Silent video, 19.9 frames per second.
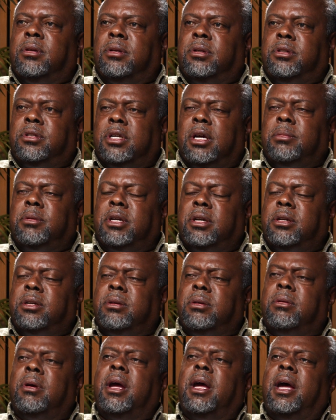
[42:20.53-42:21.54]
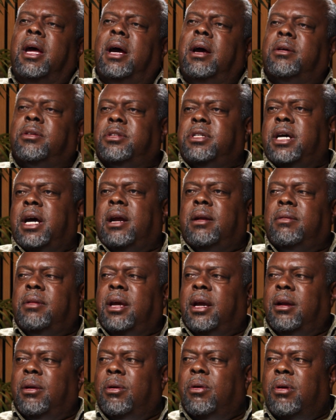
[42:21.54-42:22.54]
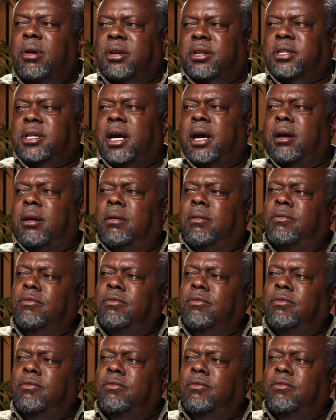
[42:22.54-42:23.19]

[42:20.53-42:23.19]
subject to outside of that growing cycle